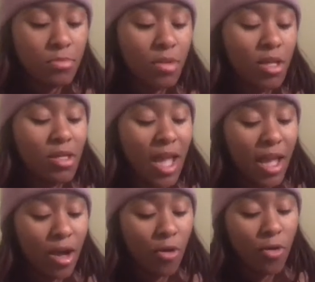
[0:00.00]

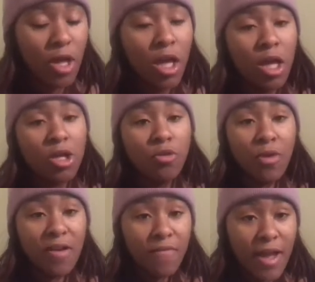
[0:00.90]
Now, you
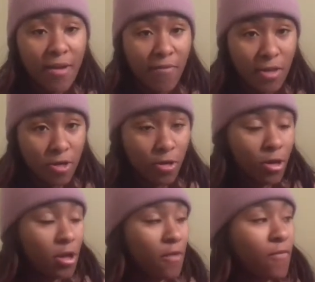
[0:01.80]
want to find a vendor.
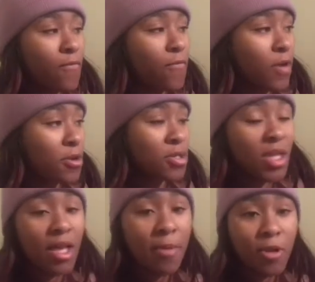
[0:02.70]
First
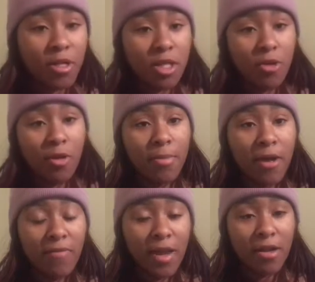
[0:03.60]
thing I'm going to tell you
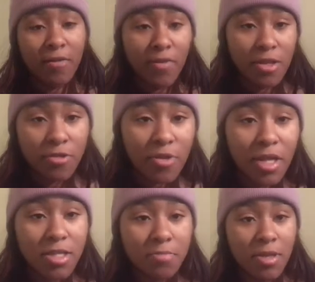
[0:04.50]
about finding a vendor
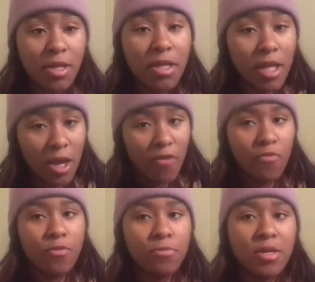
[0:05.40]
is be
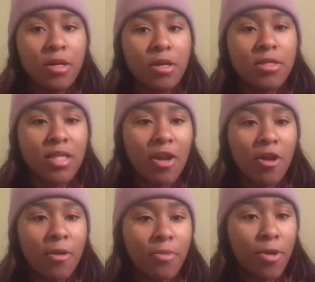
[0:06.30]
careful, because
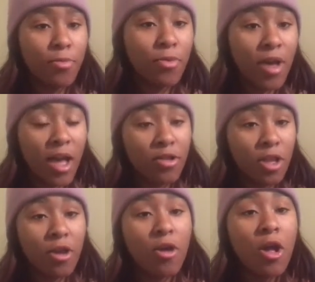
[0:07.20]
there are people out
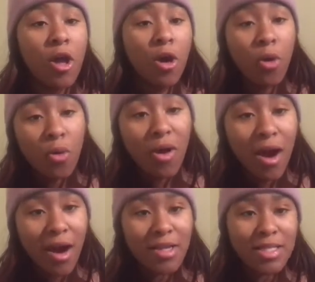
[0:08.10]
there who
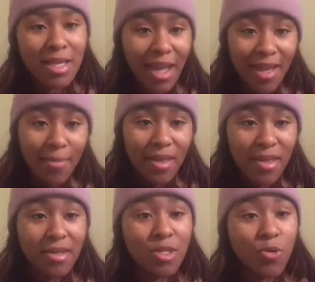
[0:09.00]
are
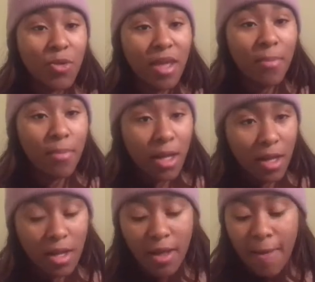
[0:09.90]
scamming to get money.